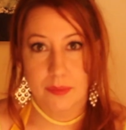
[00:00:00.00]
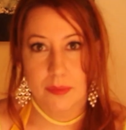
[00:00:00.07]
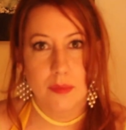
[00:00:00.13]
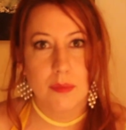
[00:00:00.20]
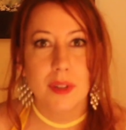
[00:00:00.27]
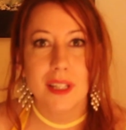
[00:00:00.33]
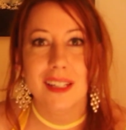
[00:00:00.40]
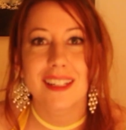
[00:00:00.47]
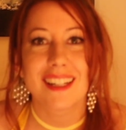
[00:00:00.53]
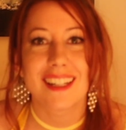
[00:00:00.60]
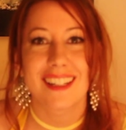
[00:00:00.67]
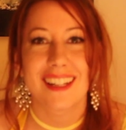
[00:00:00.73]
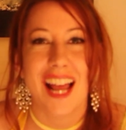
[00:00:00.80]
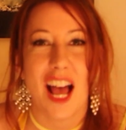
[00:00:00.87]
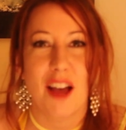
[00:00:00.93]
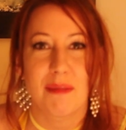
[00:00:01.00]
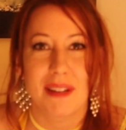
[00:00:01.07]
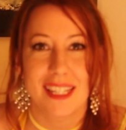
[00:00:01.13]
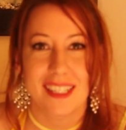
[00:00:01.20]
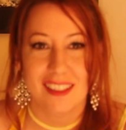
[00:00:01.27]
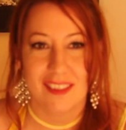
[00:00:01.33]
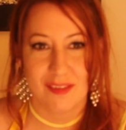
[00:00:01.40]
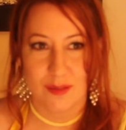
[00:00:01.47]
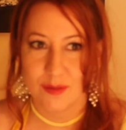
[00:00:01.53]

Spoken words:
But it doesn't happen.